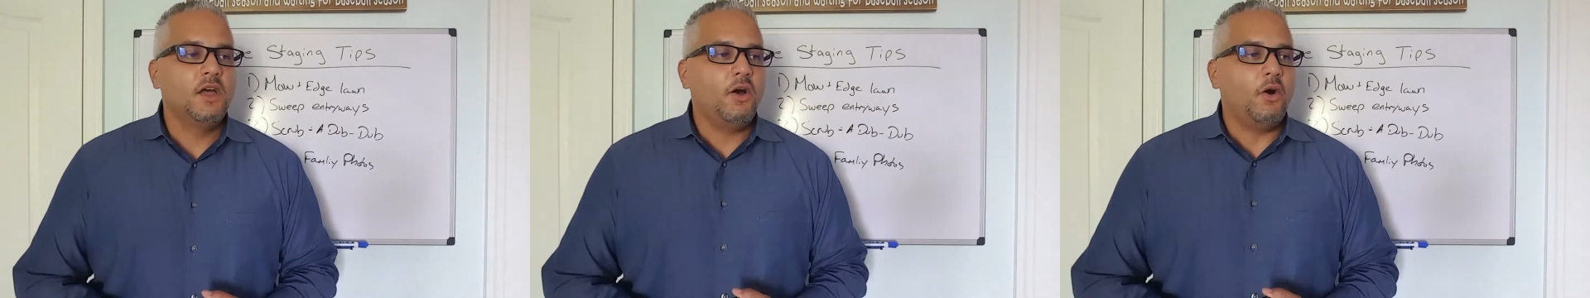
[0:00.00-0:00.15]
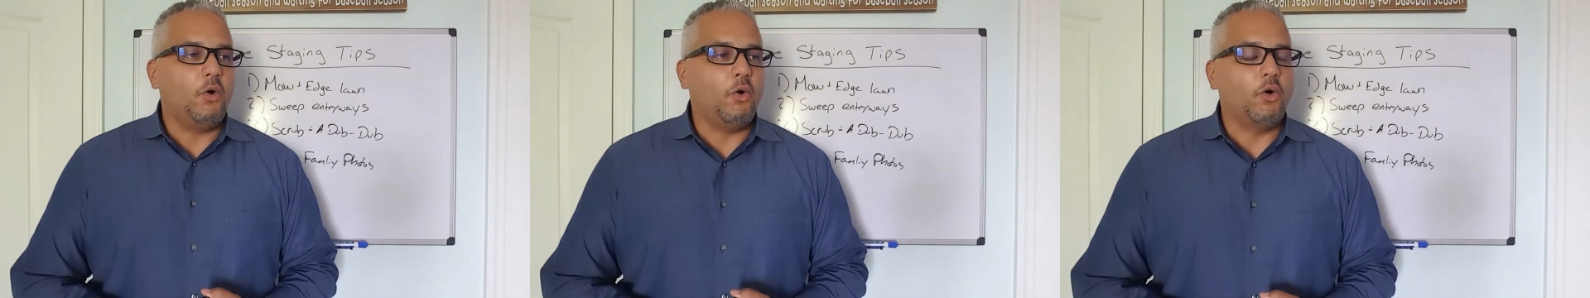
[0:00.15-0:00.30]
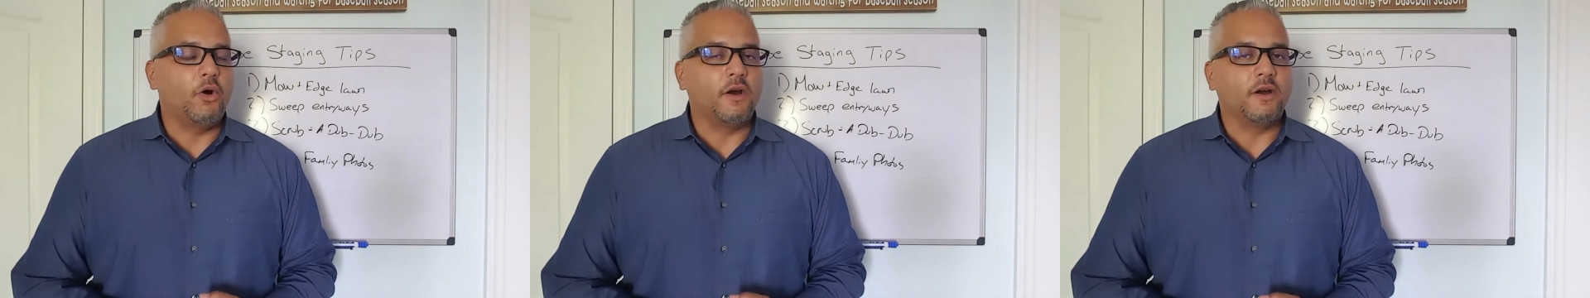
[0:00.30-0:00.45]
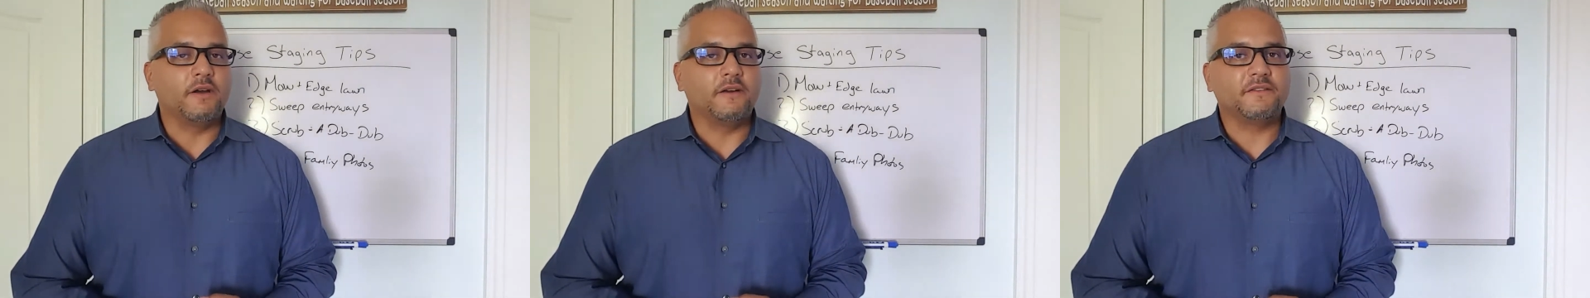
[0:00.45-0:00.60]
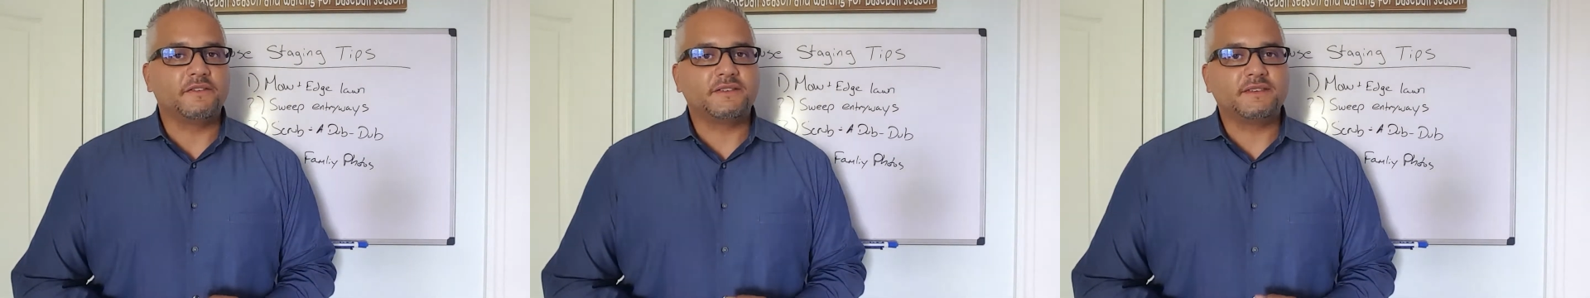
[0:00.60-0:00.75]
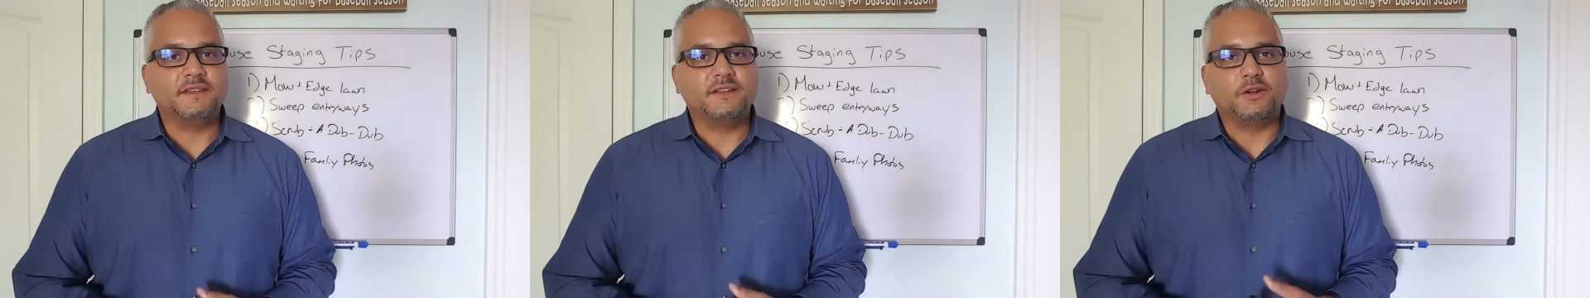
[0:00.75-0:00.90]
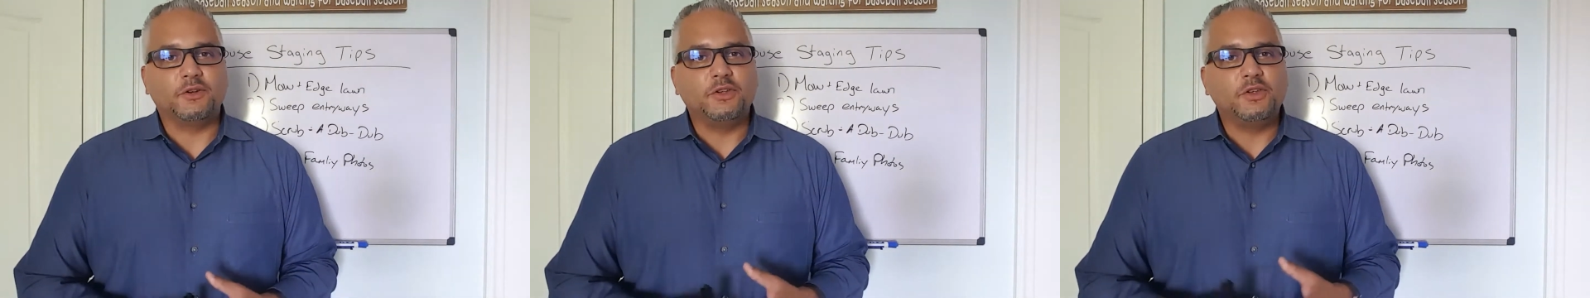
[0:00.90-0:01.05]
or if,
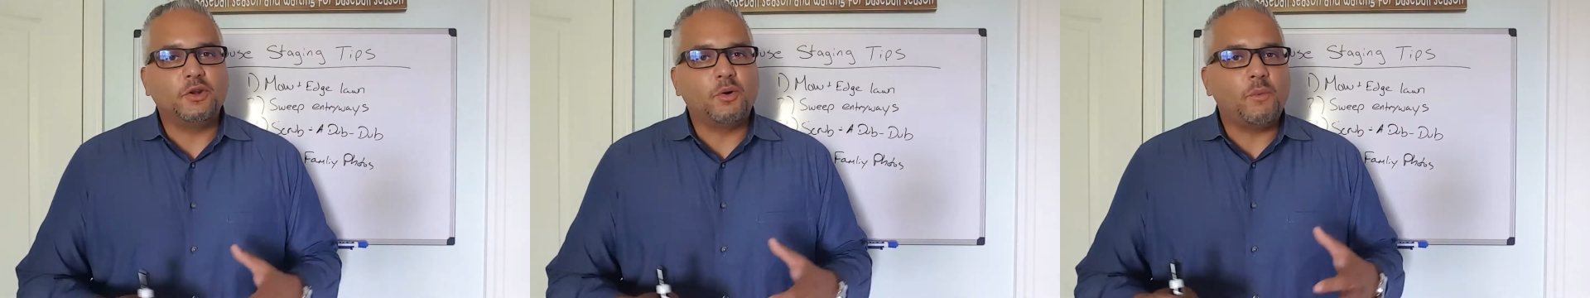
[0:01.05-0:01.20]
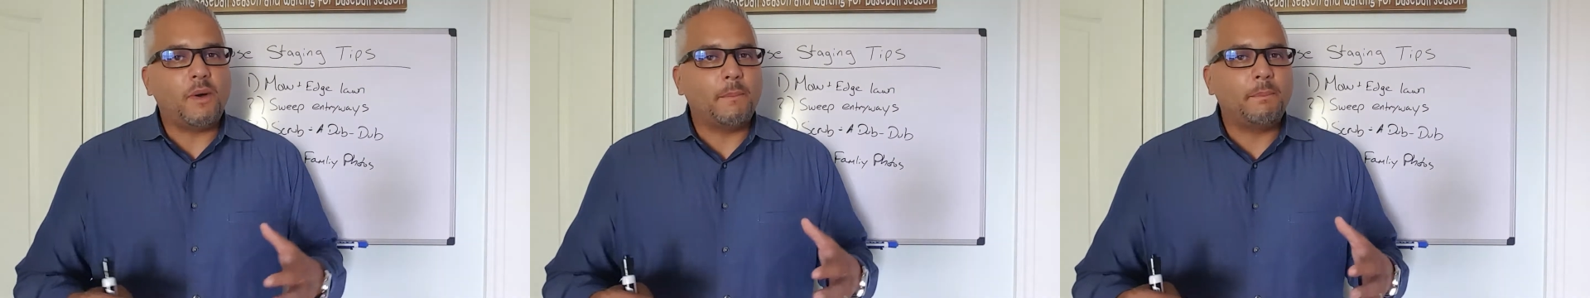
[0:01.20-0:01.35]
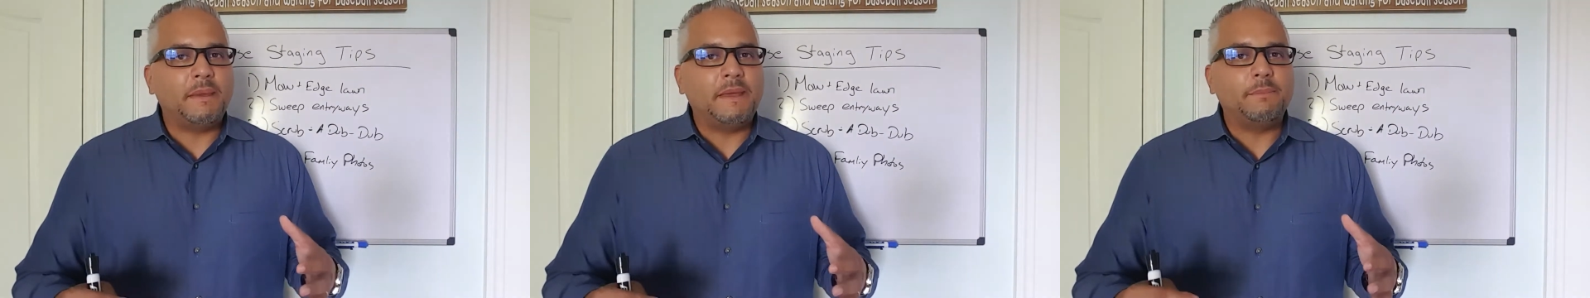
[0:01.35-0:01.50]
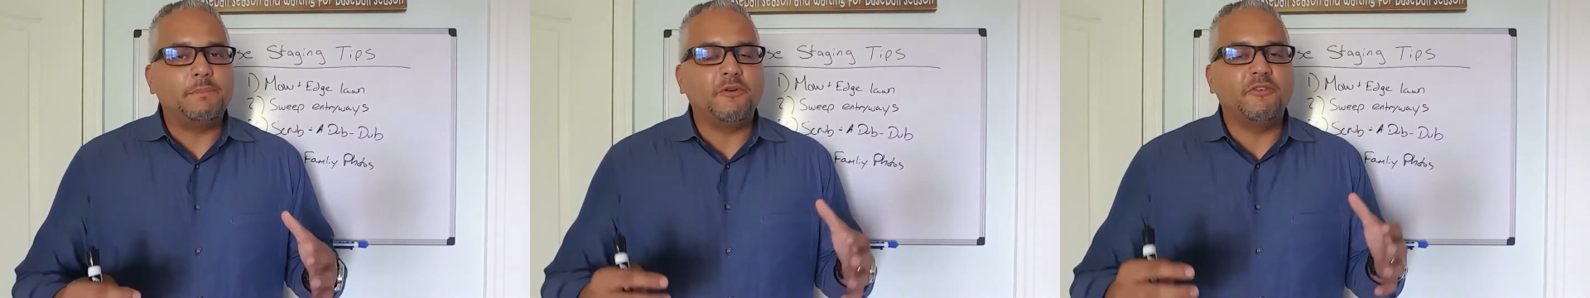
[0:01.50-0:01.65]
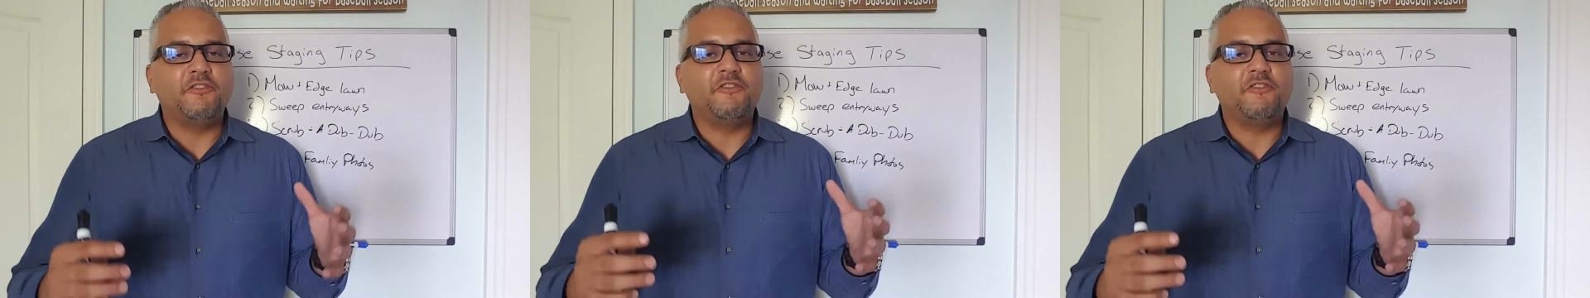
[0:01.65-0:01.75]
you don't want people